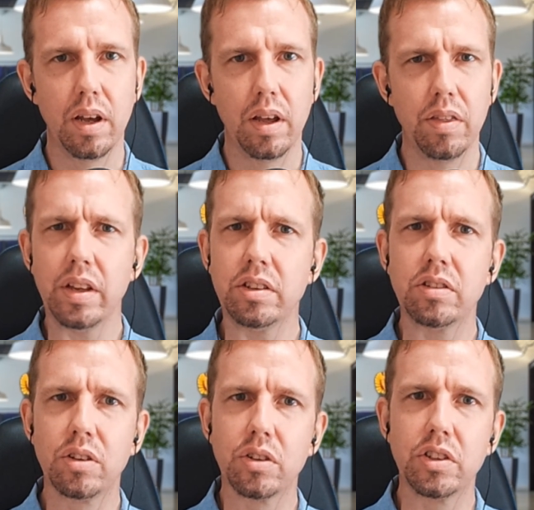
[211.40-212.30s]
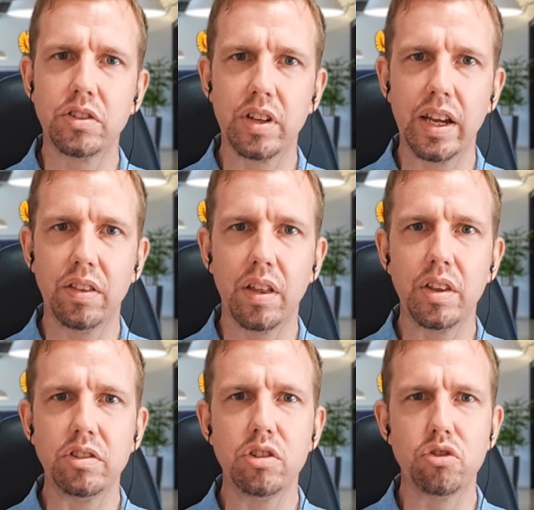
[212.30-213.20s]
This is not to say that
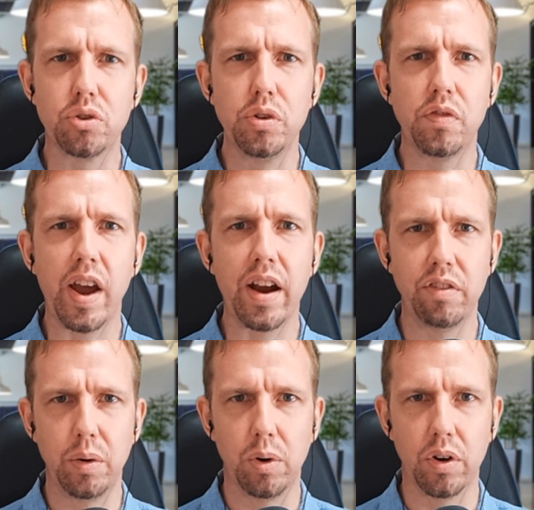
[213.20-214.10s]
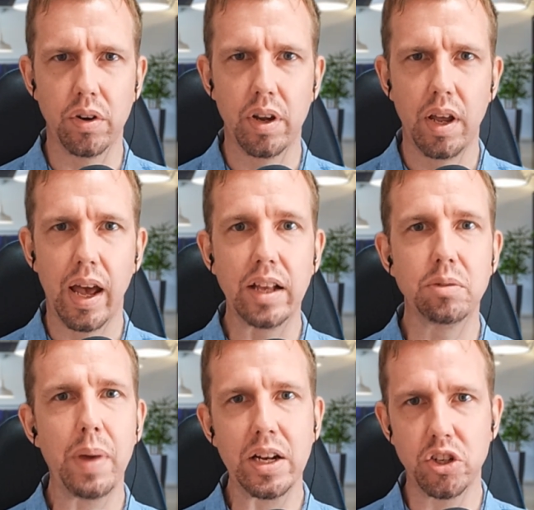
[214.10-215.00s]
this is true for everyone. As
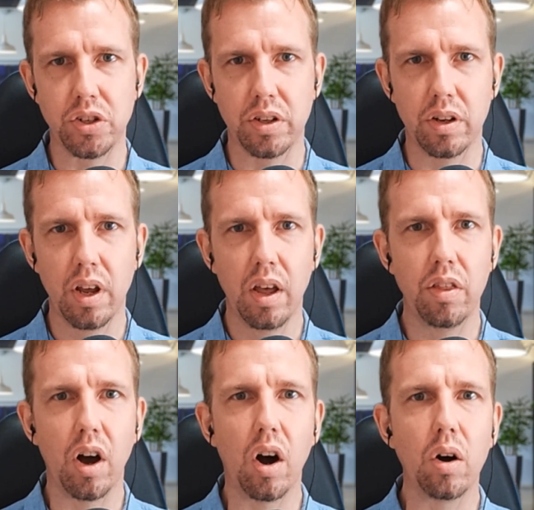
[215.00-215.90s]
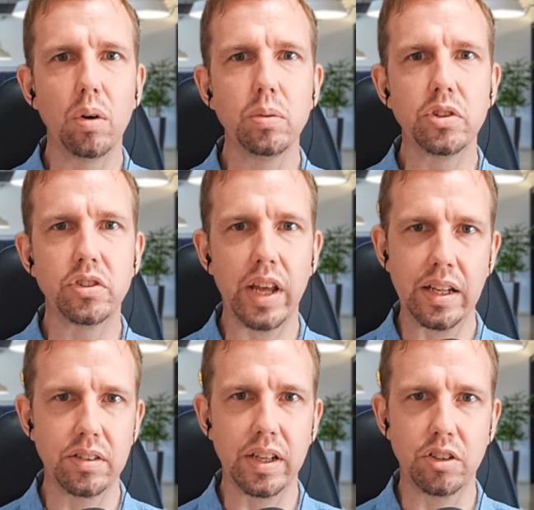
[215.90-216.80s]
mentioned, the whole
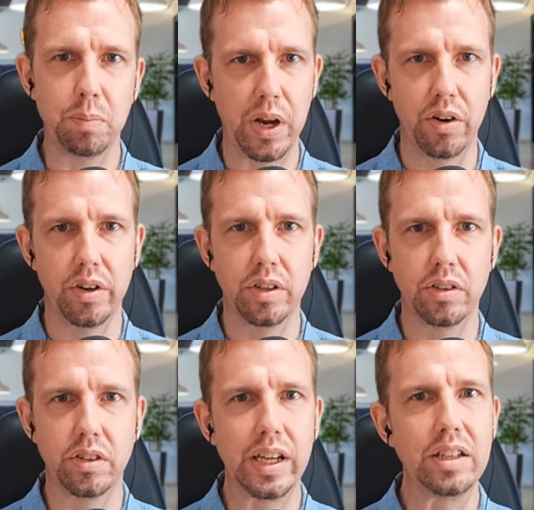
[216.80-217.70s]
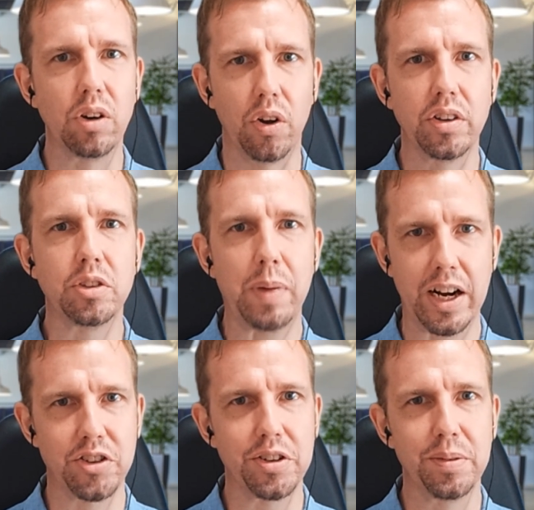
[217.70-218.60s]
sense experience is on a
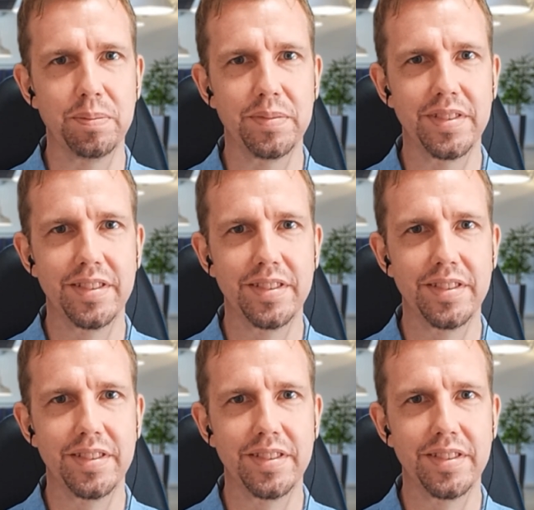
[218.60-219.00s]
spectrum.